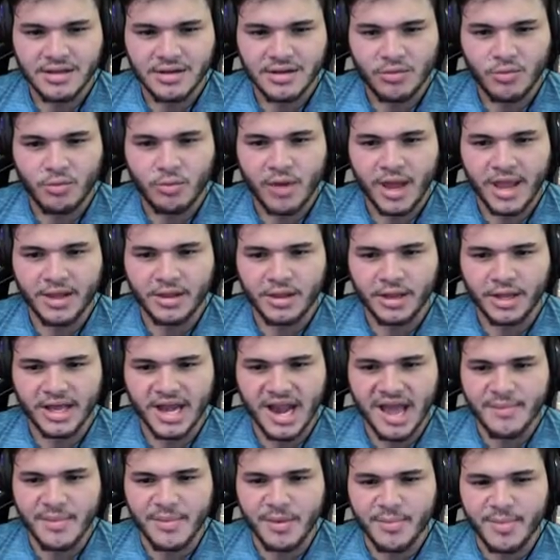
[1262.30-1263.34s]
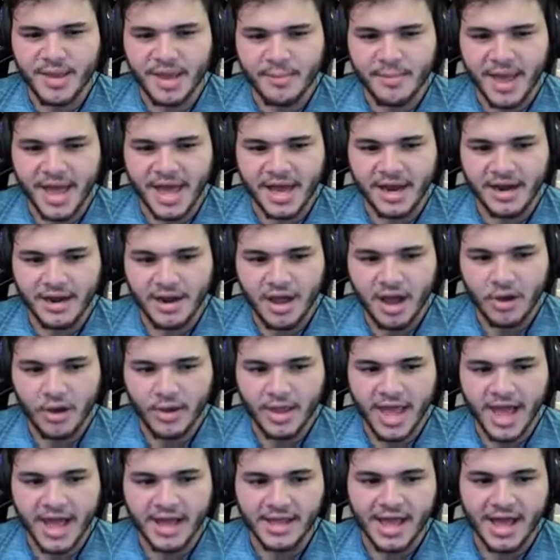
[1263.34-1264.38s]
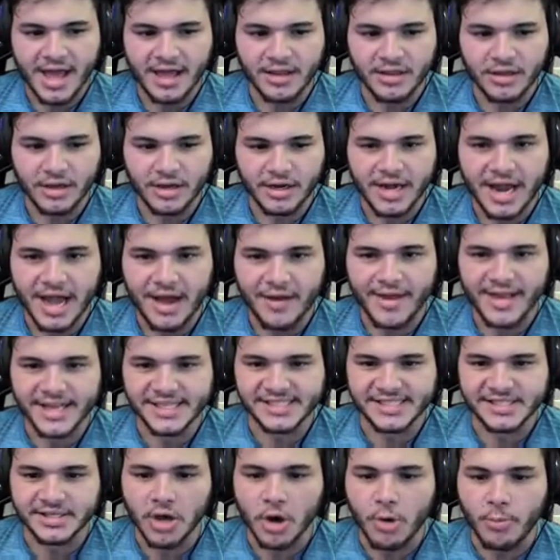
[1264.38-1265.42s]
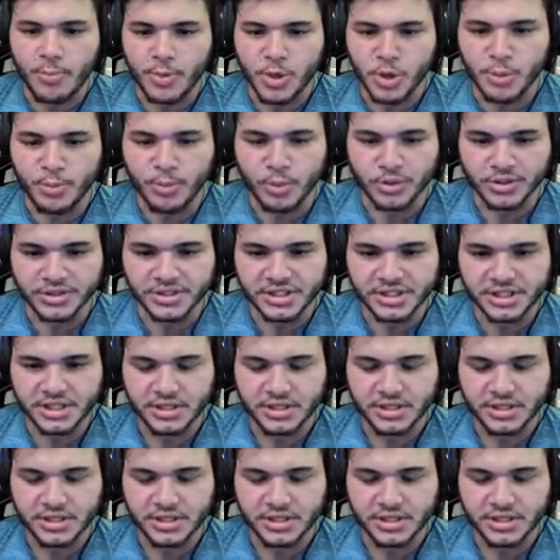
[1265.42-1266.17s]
Why are you looking at me, big man? Oh yeah, yeah, look, now he has no pupils.